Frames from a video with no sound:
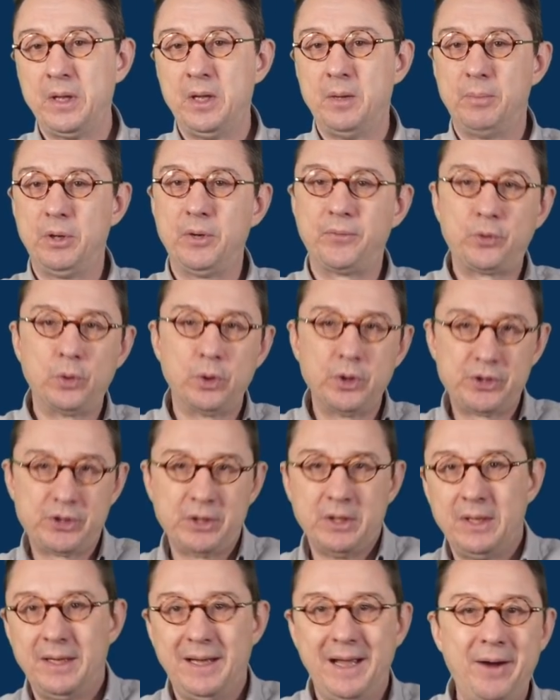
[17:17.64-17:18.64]
But of
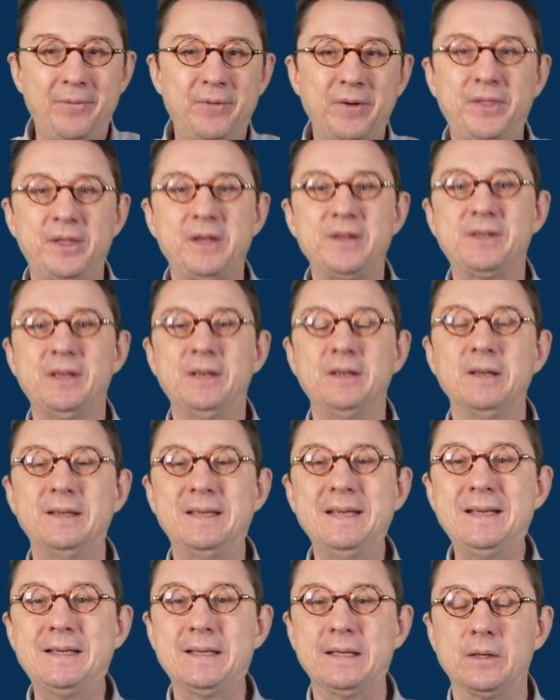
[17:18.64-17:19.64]
course, everything's in the
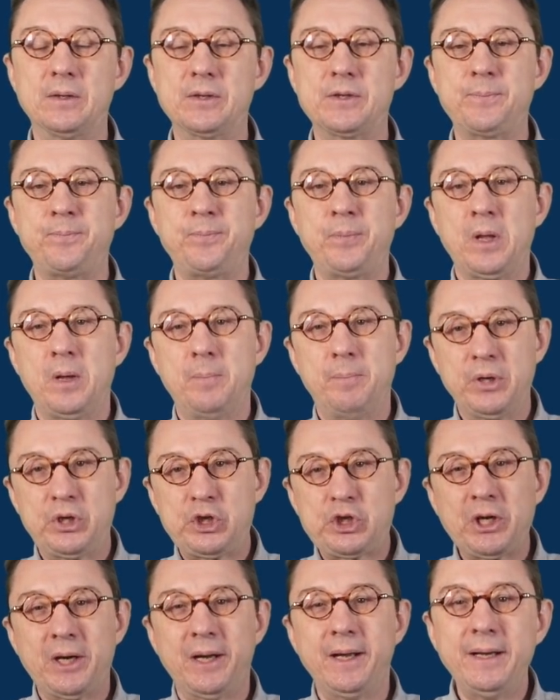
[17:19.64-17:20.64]
details. But
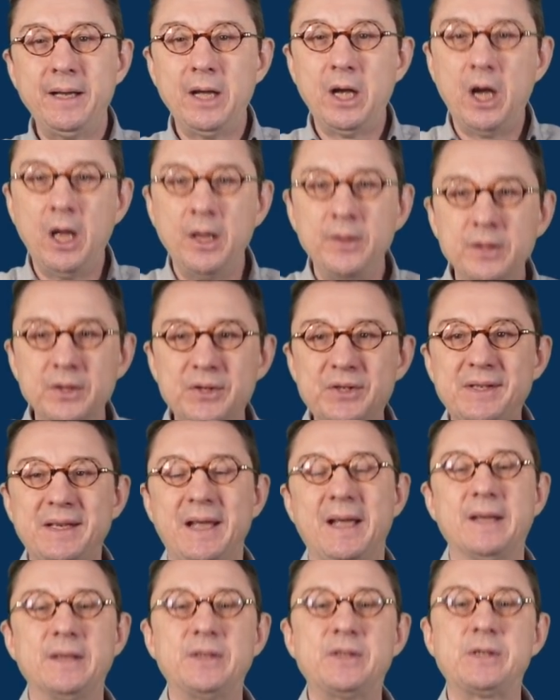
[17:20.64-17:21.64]
China
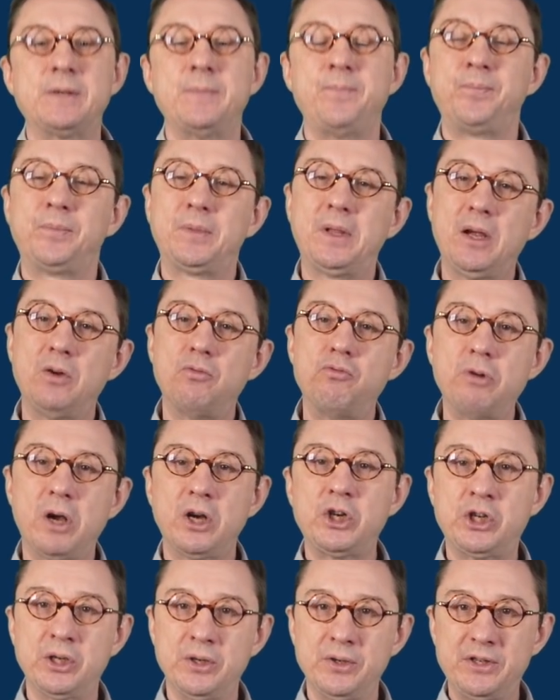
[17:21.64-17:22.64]
understands that
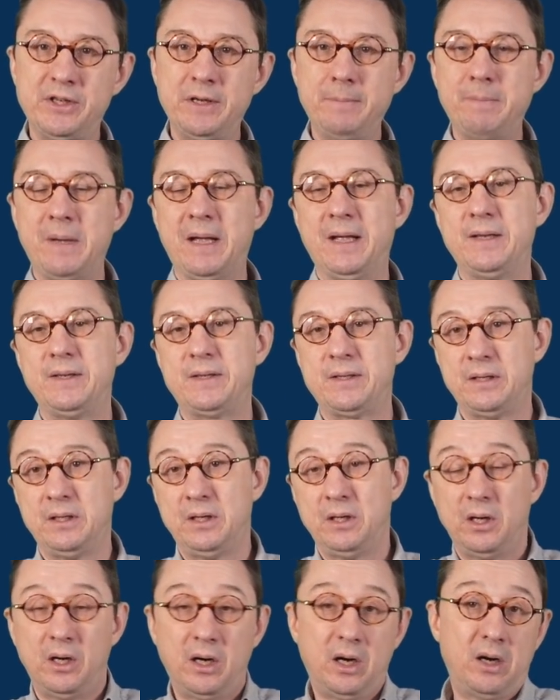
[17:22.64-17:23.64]
Russians' demand
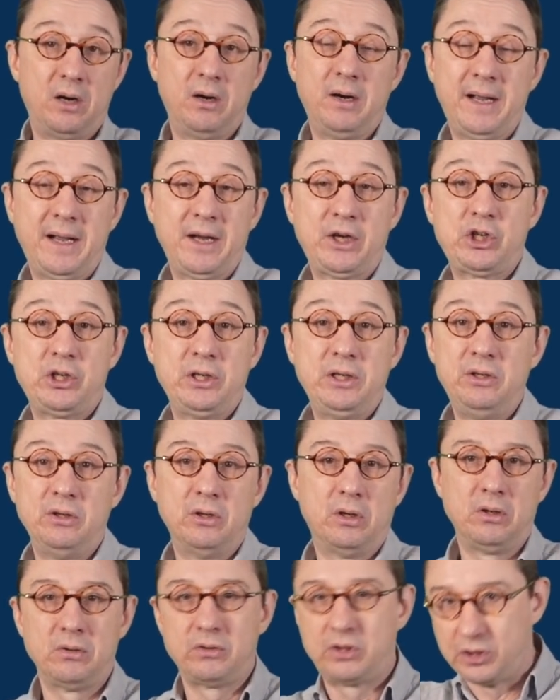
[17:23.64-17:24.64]
are actually
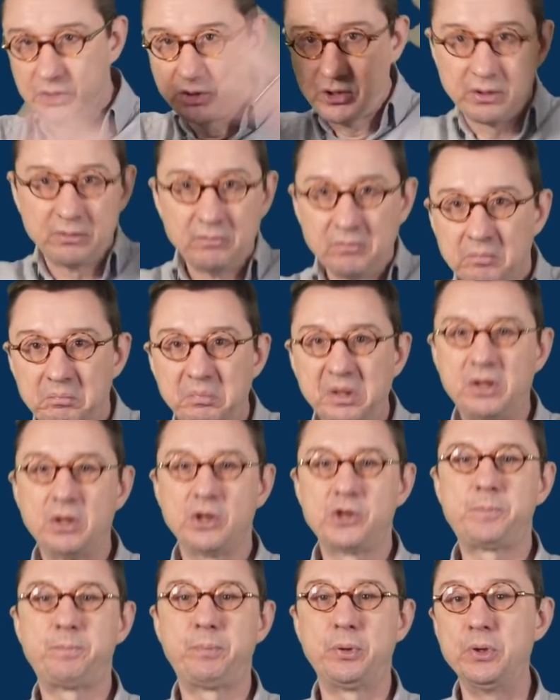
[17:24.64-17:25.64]
not just
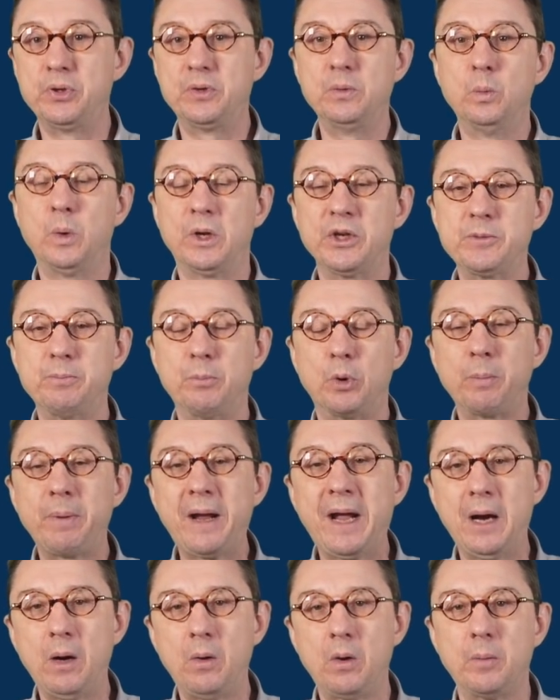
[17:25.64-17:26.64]
because Putin wants more
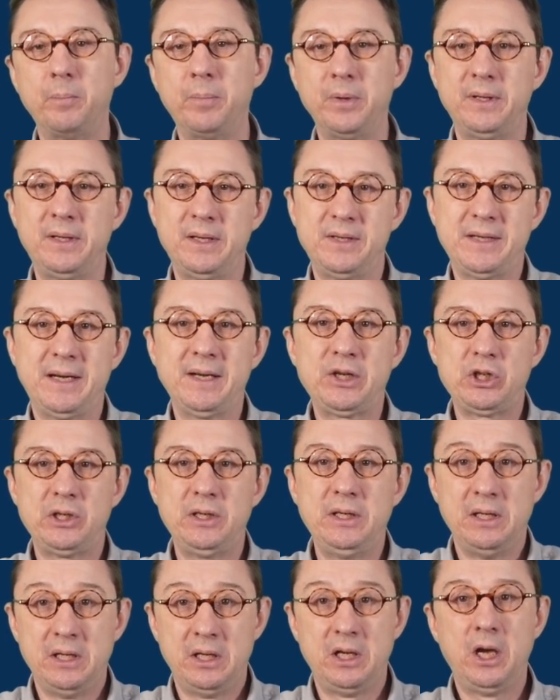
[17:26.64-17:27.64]
power, but there's
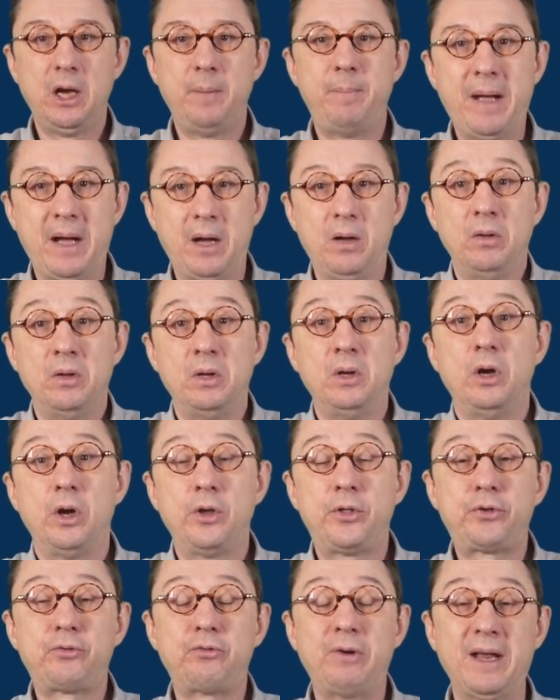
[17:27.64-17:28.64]
actually about
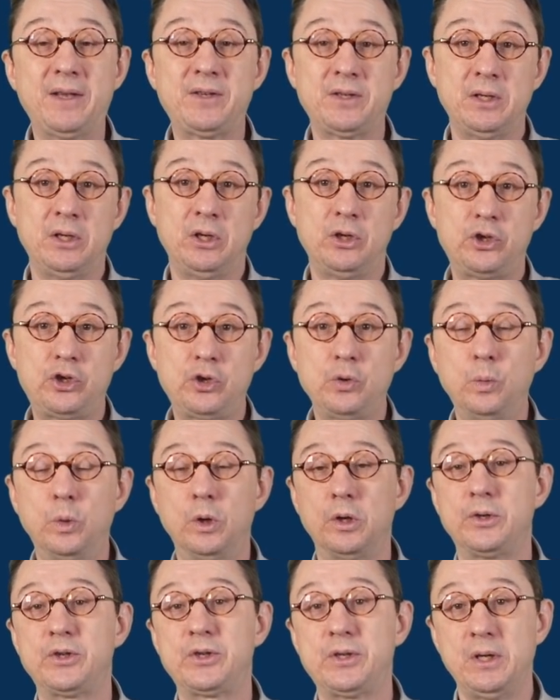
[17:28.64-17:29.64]
a threat
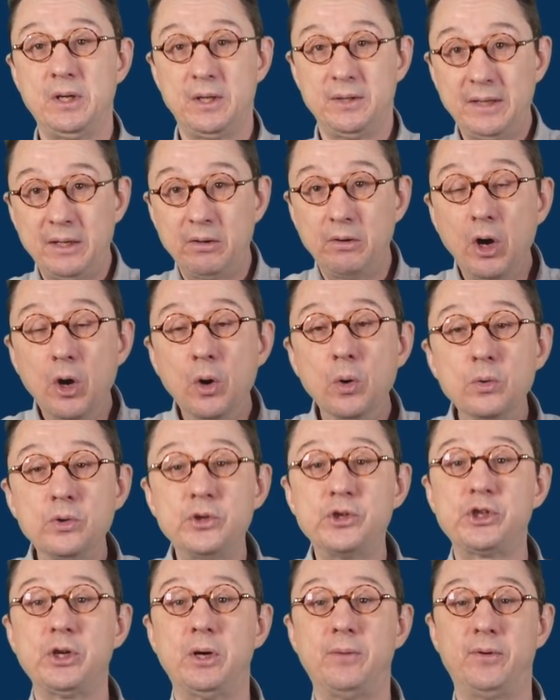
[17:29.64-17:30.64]
towards their own
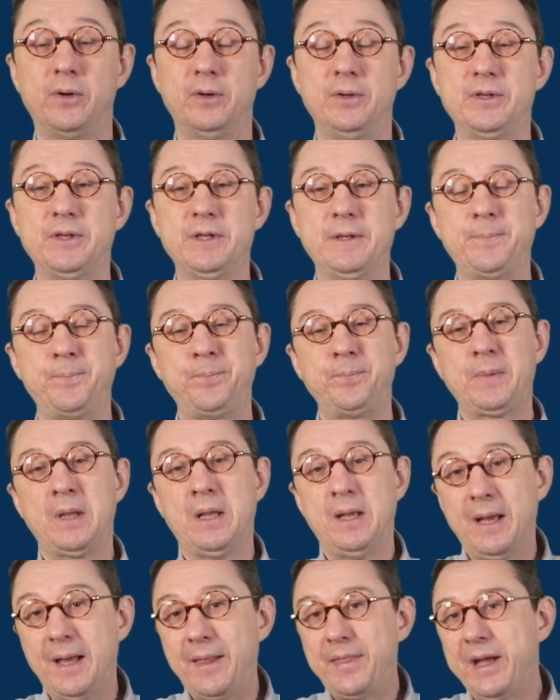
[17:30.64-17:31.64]
sovereignty.
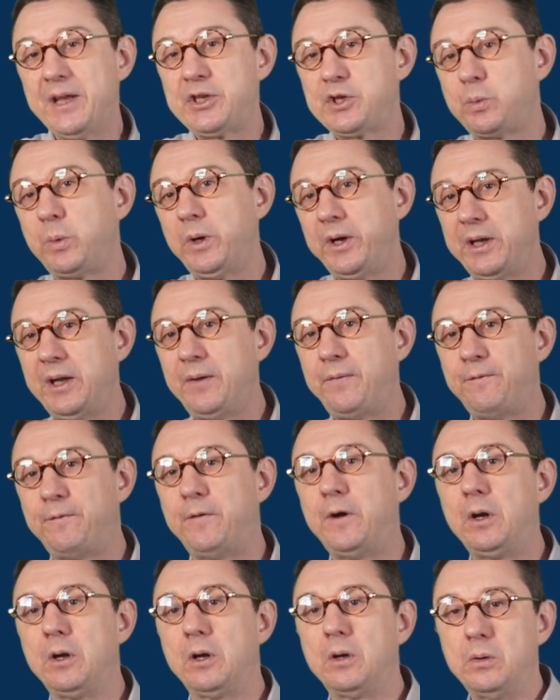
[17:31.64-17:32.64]
And that's where they
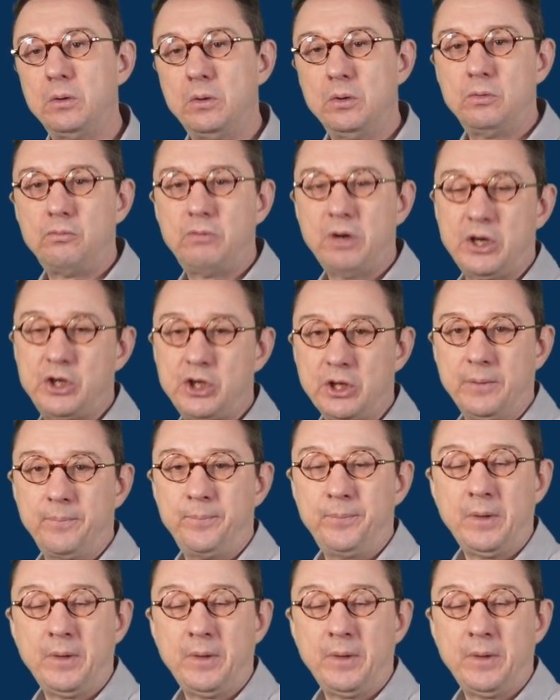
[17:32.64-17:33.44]
follow Russia.